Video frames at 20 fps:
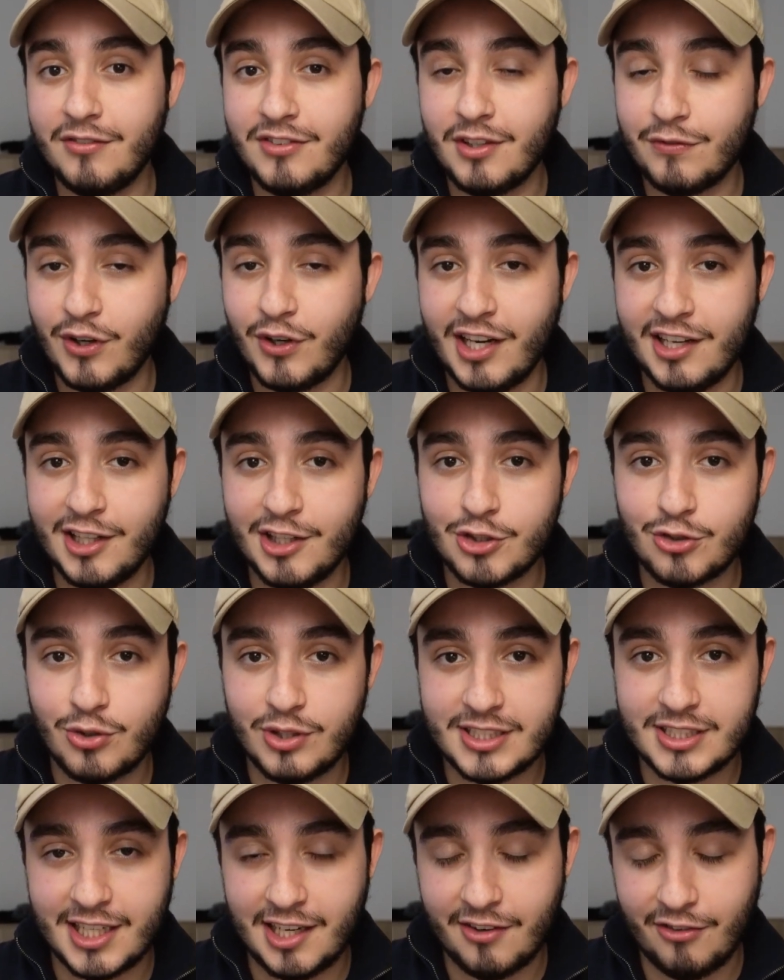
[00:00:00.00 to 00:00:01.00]
of different
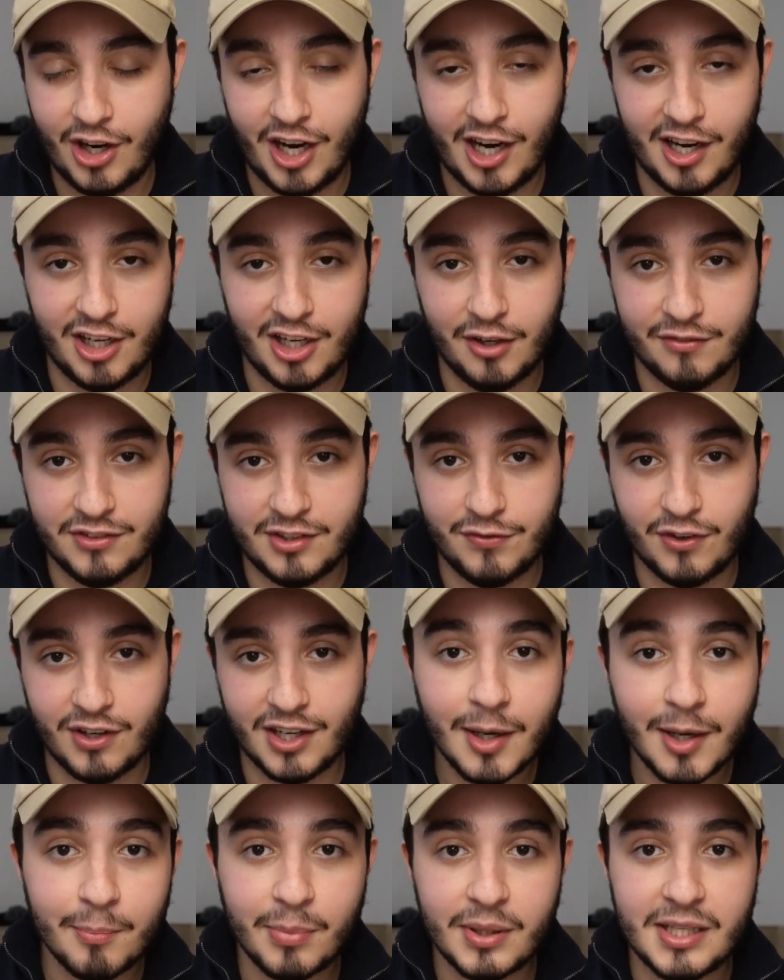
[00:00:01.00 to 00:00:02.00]
industries and a variety of
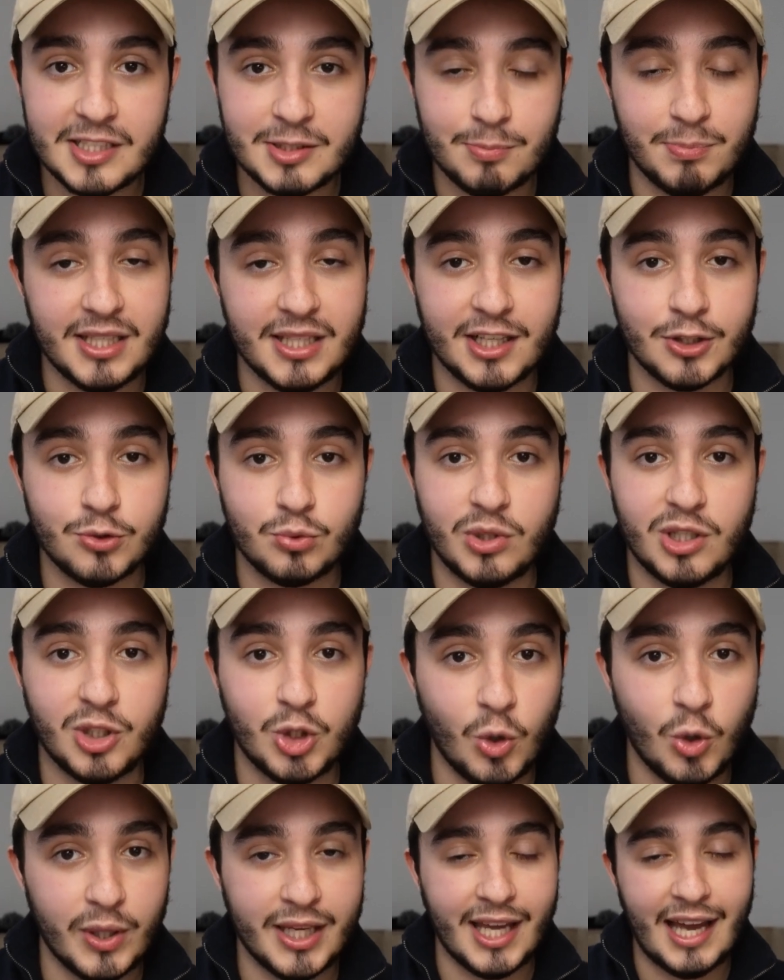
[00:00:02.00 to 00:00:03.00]
different companies because we're
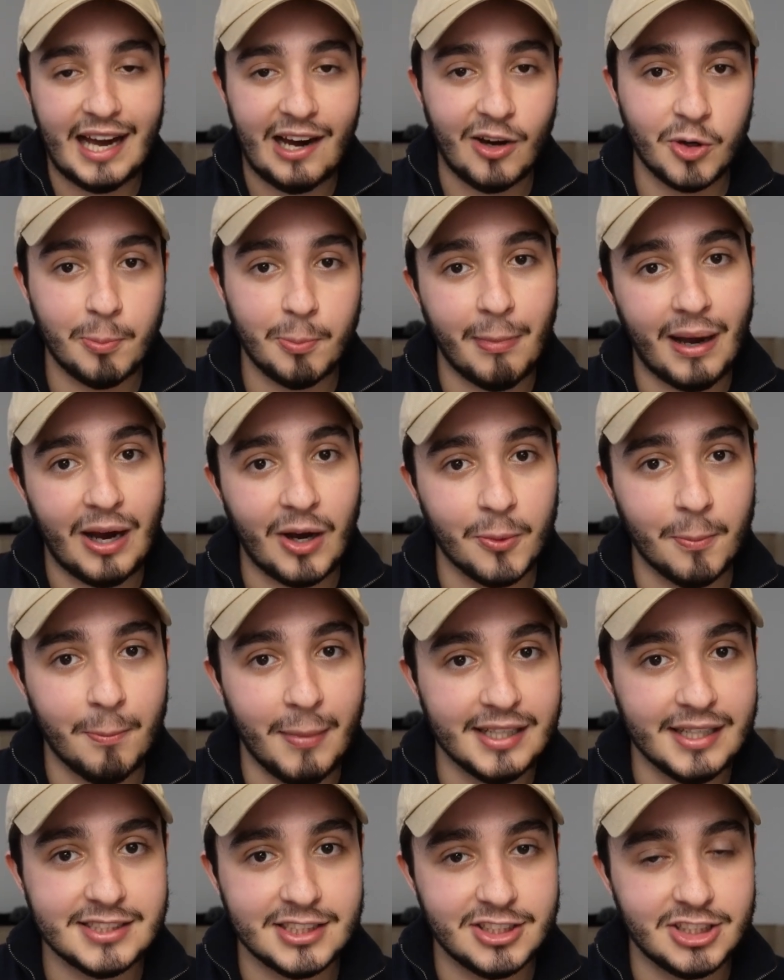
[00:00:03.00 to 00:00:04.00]
doing outbound
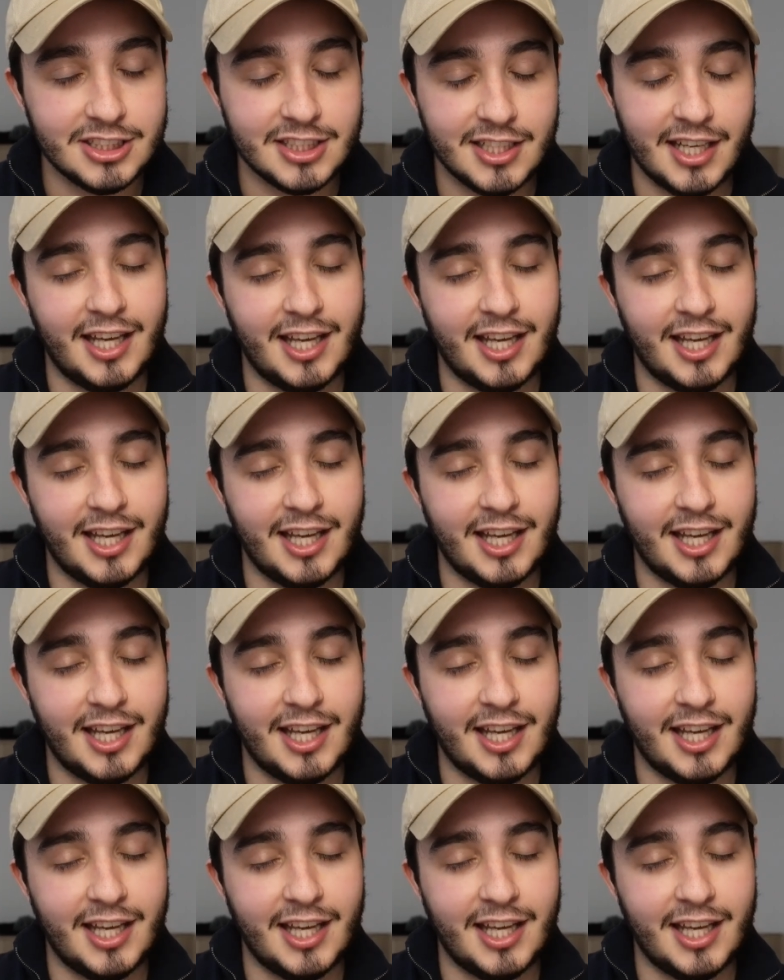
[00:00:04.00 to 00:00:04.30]
messaging.